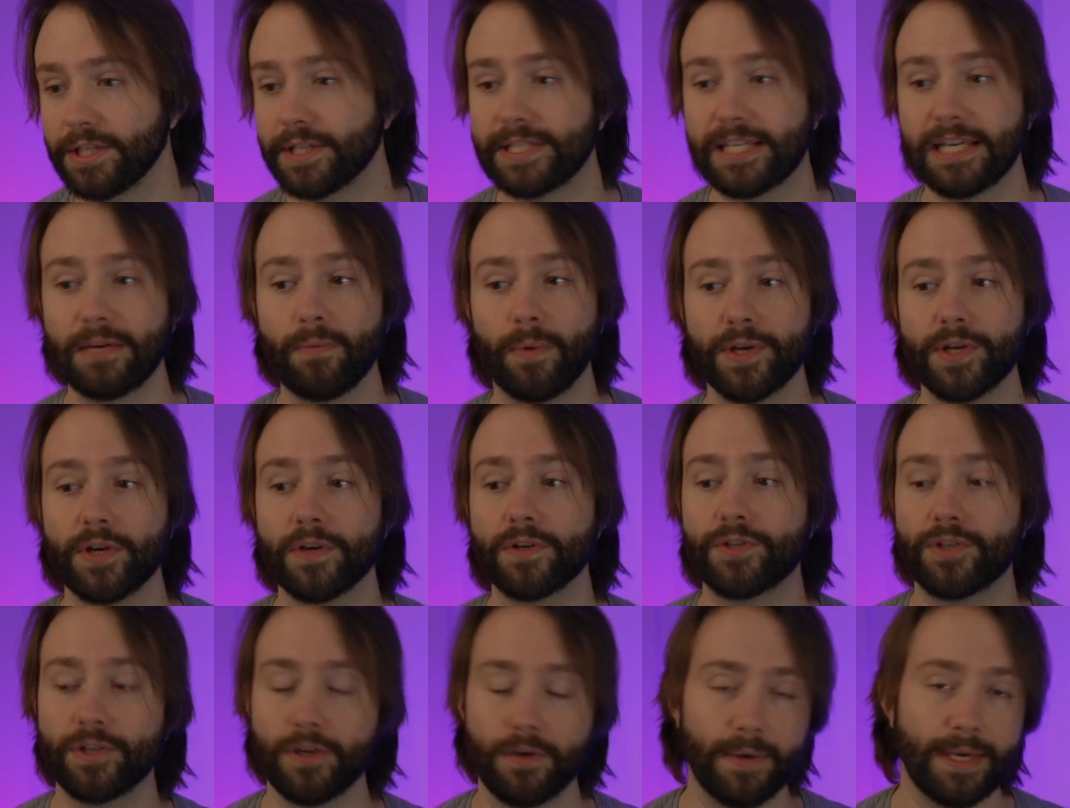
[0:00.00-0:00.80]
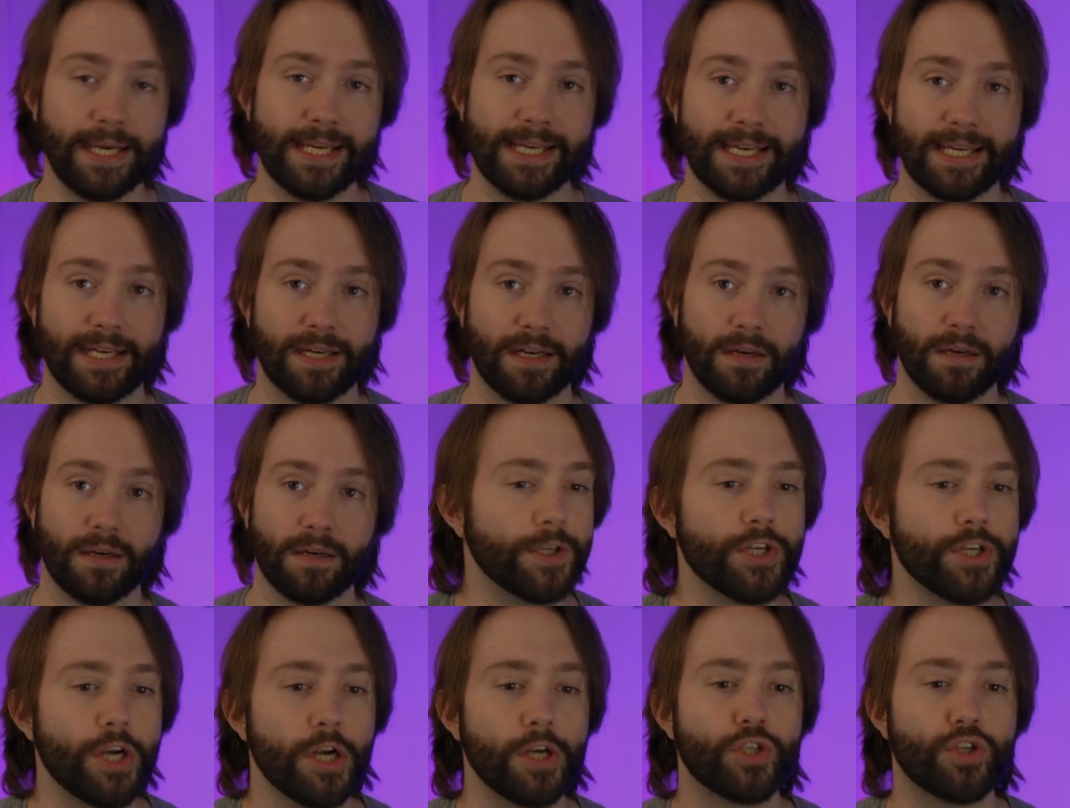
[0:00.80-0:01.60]
see, what you're doing
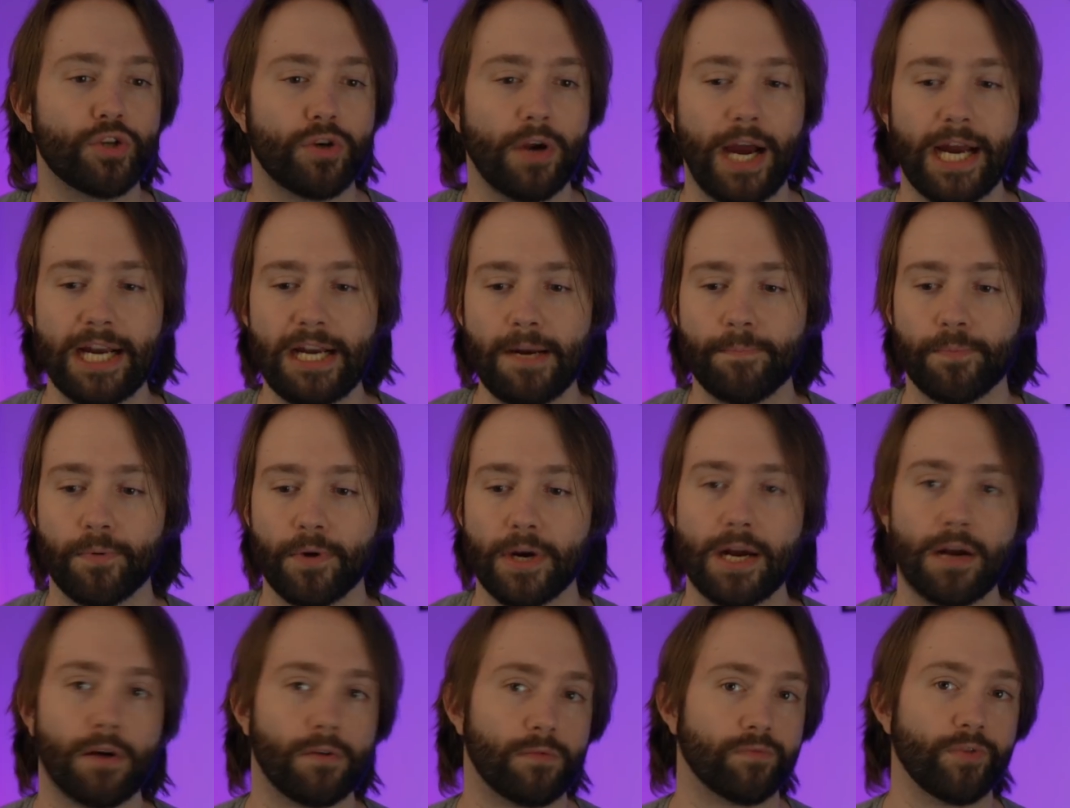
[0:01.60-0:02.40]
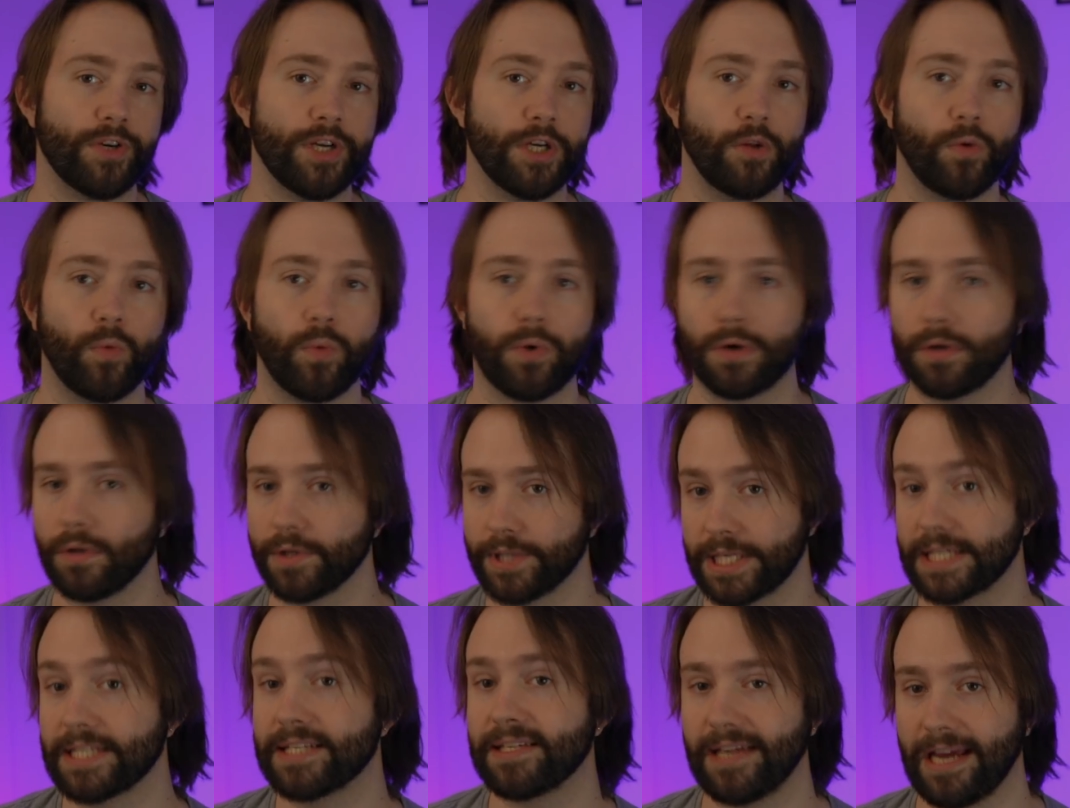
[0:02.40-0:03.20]
here, you're trying to bring a real-world
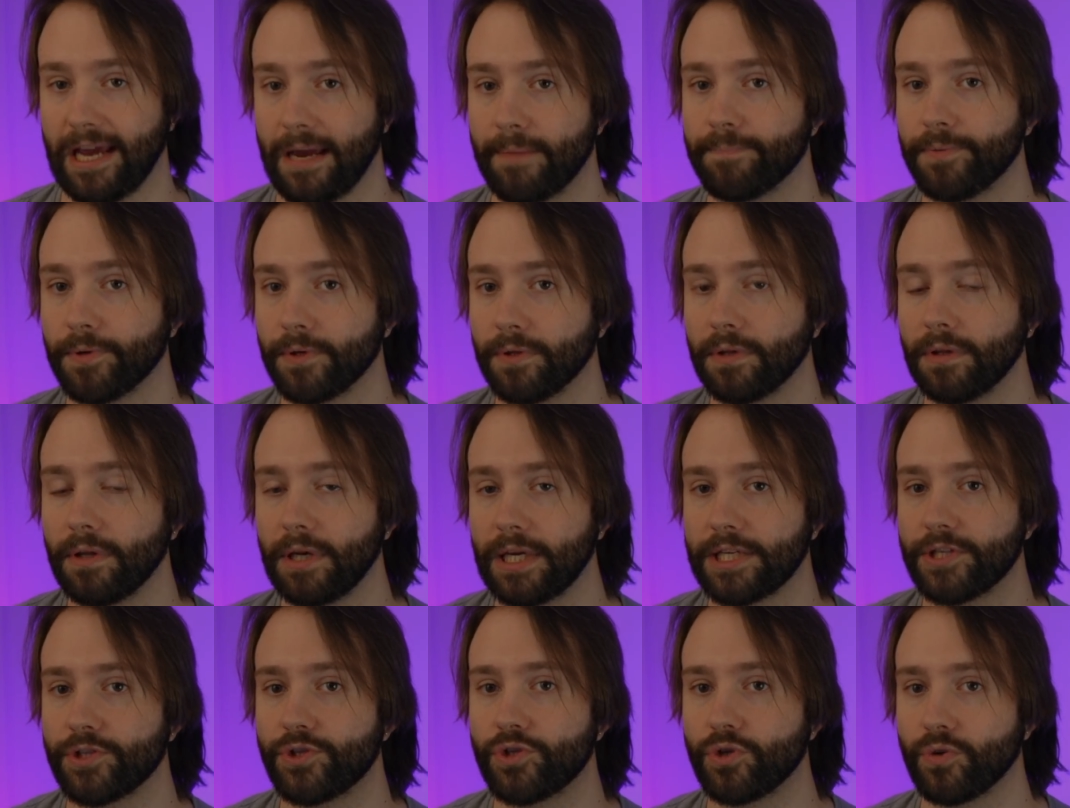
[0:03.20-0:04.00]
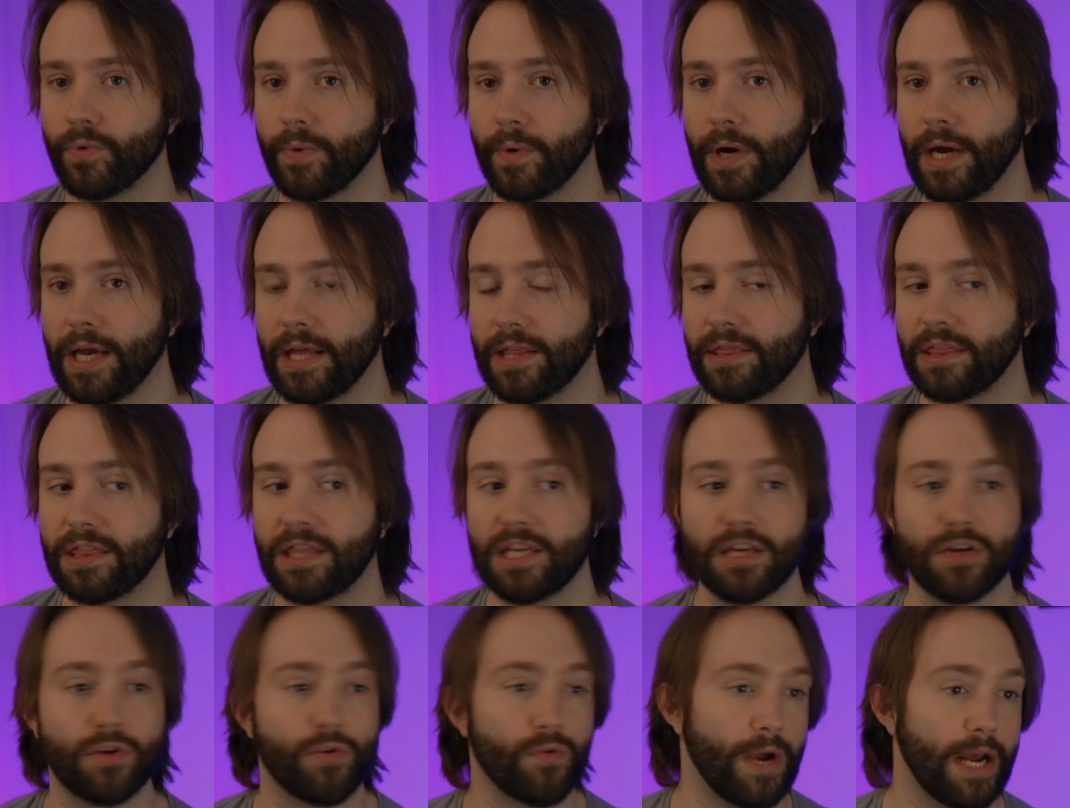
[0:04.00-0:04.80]
example into a
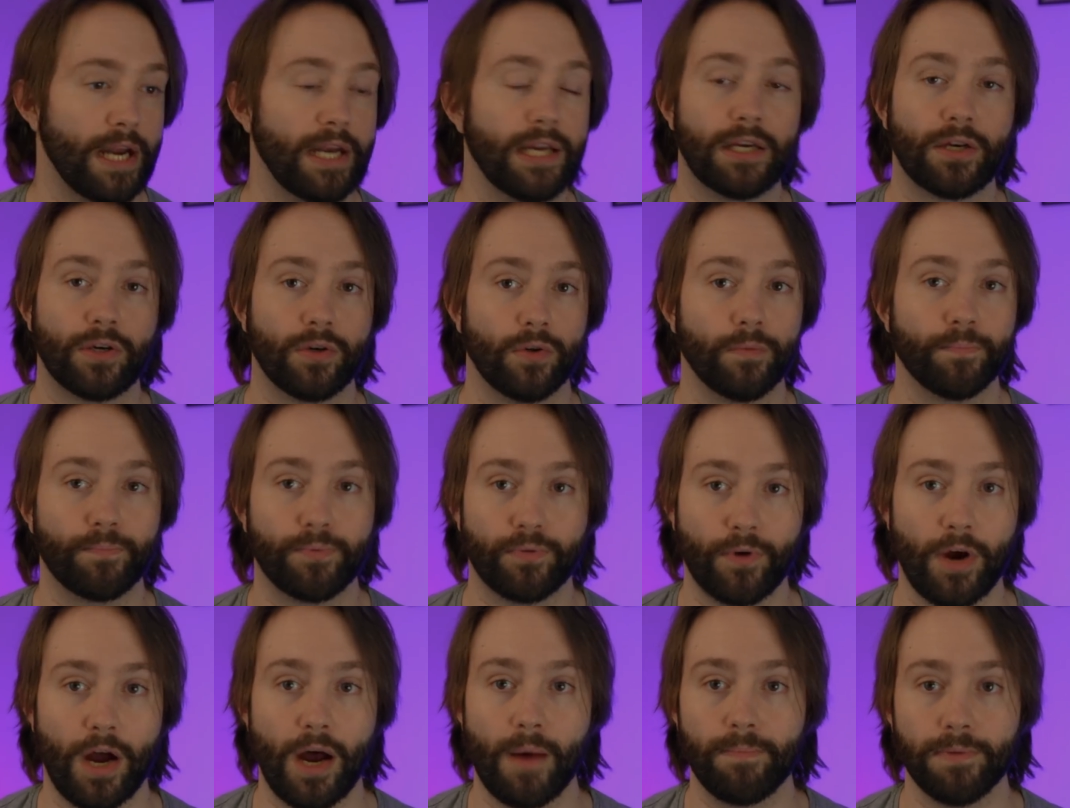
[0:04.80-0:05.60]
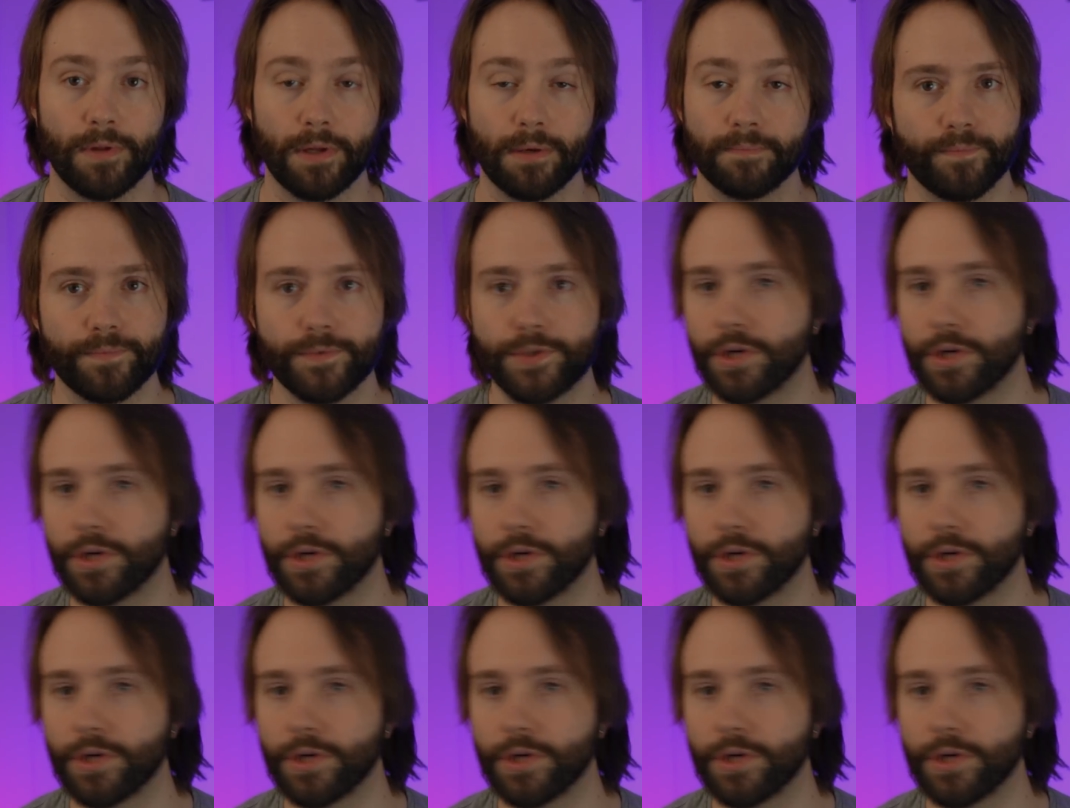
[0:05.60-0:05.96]
theoretical problem.